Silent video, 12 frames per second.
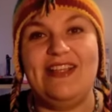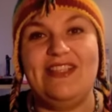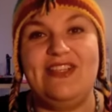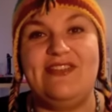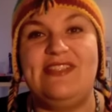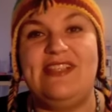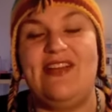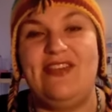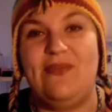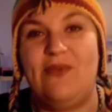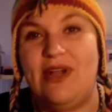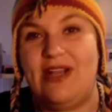Don't tell
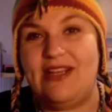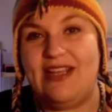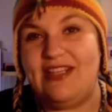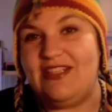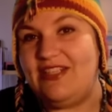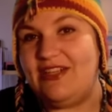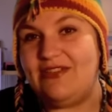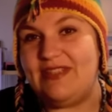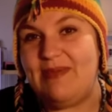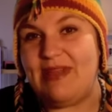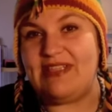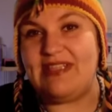anyone. Don't
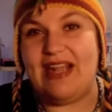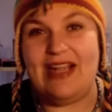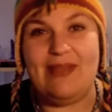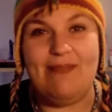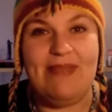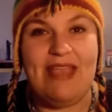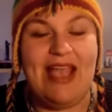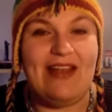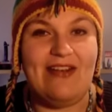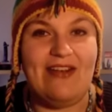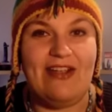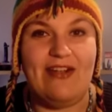spend time
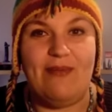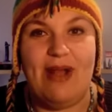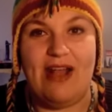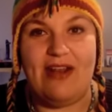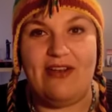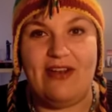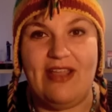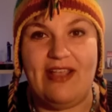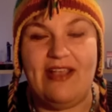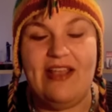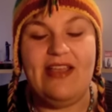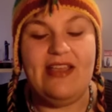meandering or pondering.